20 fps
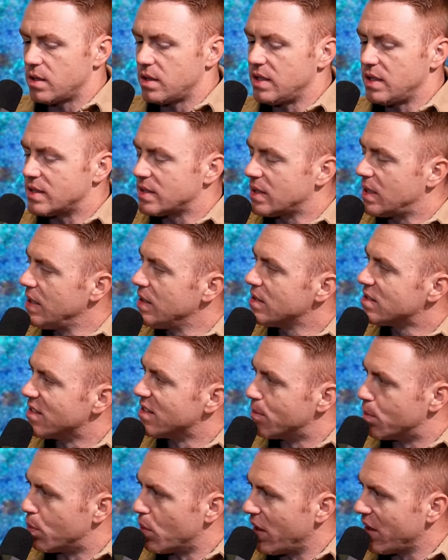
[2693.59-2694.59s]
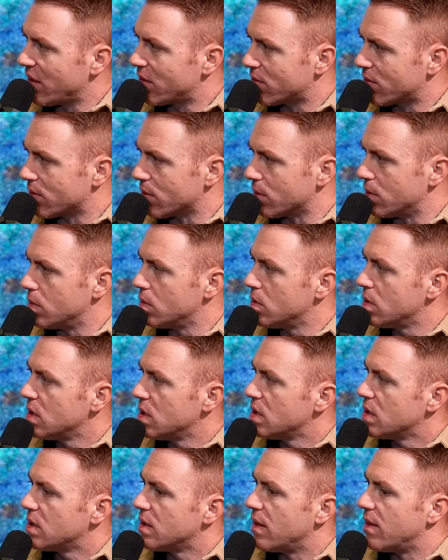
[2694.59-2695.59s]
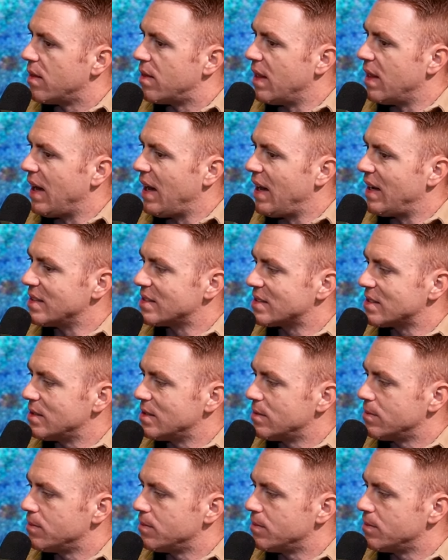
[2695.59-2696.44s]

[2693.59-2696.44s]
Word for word: these keys of breakthrough that